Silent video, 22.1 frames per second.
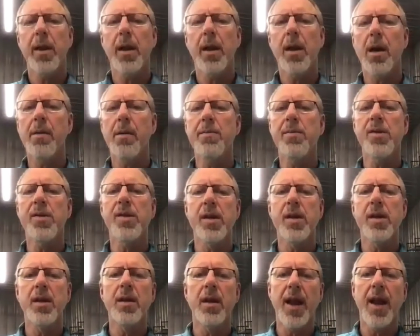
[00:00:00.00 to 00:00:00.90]
that comes
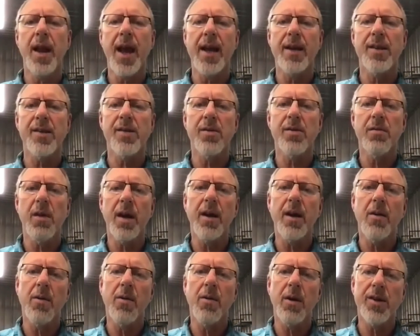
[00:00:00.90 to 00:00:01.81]
in and asks the right
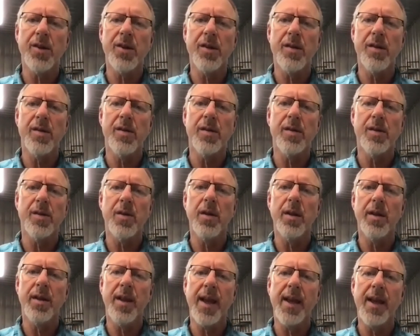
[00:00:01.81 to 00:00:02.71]
questions so
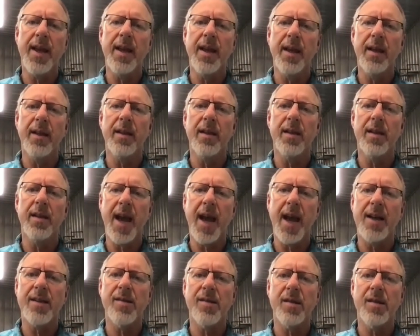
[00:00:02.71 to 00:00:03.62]
that they can get the
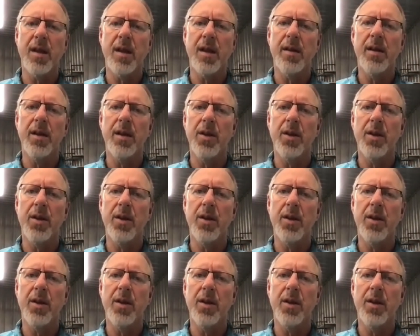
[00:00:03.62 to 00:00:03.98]
task done that